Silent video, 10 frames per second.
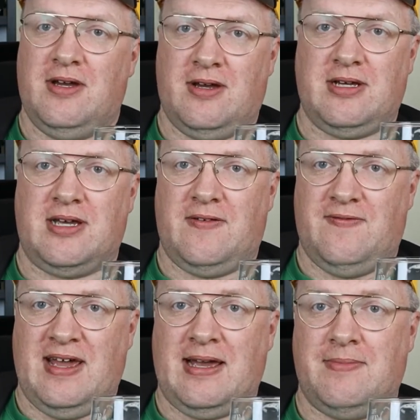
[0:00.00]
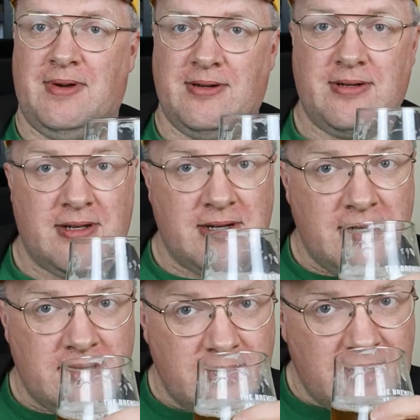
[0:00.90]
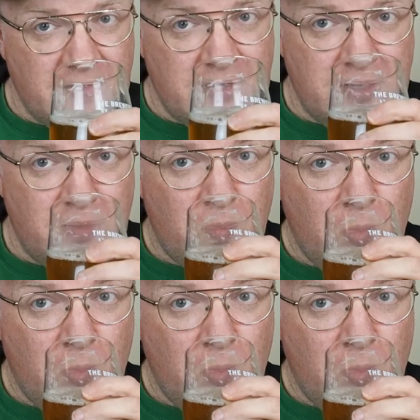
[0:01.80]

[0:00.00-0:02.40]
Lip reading: because I'll get feckin' murdered on the internet if I do.